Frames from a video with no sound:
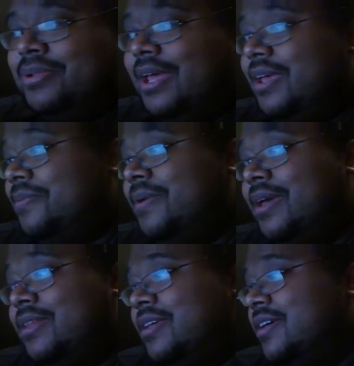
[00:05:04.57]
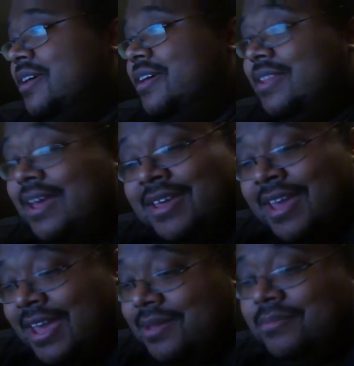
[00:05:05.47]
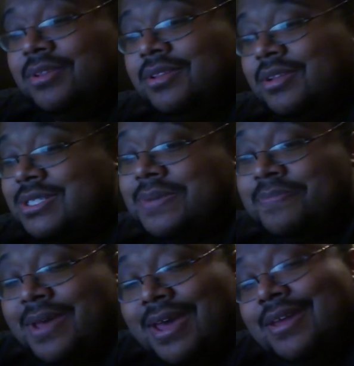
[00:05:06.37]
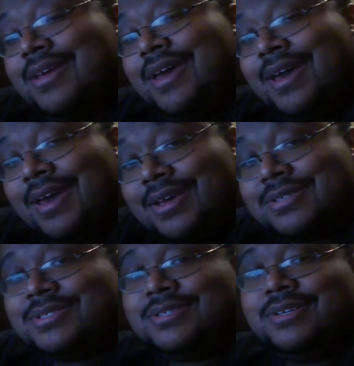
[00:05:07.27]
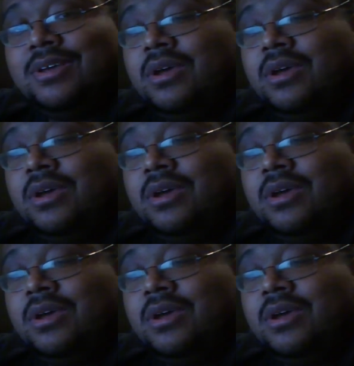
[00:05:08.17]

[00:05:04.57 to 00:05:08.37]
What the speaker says: blank, man. That game looks badass.